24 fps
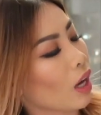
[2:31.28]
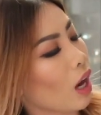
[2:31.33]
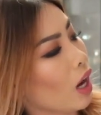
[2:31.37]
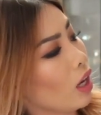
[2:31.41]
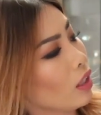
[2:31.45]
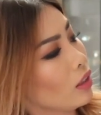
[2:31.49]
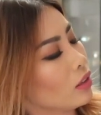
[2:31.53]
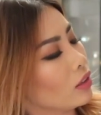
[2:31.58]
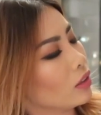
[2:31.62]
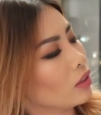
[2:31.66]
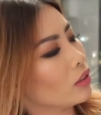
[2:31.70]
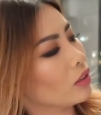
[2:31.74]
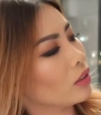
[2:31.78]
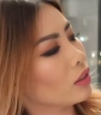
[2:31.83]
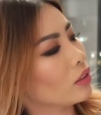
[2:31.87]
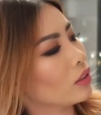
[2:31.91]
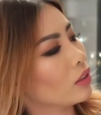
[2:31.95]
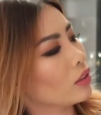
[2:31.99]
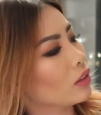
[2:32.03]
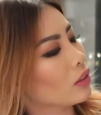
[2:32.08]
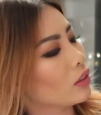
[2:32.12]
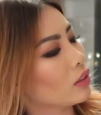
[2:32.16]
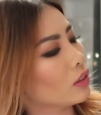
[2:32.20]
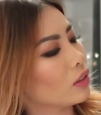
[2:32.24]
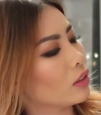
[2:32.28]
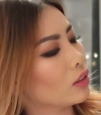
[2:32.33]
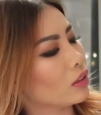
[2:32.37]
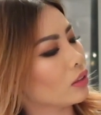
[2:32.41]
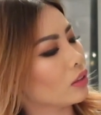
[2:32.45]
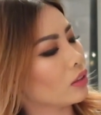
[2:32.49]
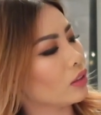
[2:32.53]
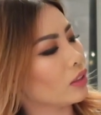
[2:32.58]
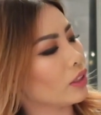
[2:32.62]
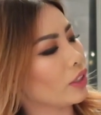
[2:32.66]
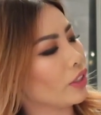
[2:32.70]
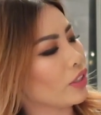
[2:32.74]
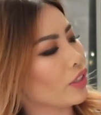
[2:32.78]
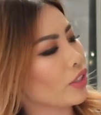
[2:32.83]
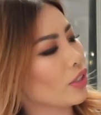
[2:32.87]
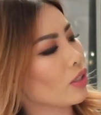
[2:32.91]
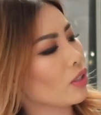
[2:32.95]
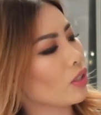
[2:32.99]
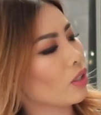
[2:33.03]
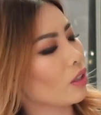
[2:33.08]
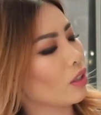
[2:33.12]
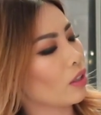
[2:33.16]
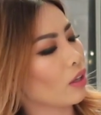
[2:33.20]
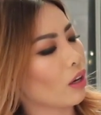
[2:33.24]
Oh! Did it just
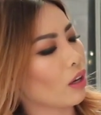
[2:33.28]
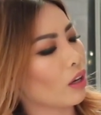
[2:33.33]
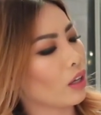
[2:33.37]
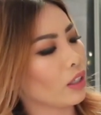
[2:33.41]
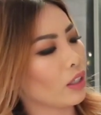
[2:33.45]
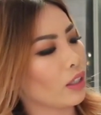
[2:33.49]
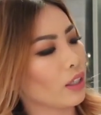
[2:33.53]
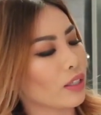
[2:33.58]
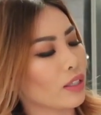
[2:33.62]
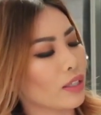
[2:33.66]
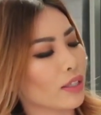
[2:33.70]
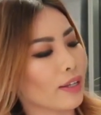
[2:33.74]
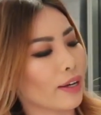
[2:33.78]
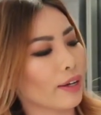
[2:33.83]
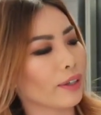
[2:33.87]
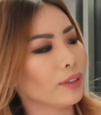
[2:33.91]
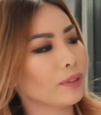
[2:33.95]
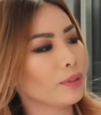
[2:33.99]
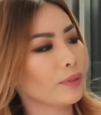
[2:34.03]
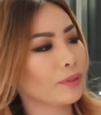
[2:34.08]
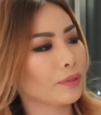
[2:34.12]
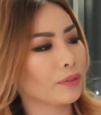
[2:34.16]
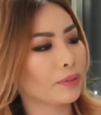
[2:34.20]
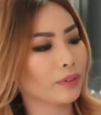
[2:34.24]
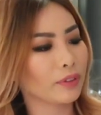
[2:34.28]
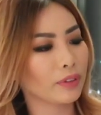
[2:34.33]
turn on itself?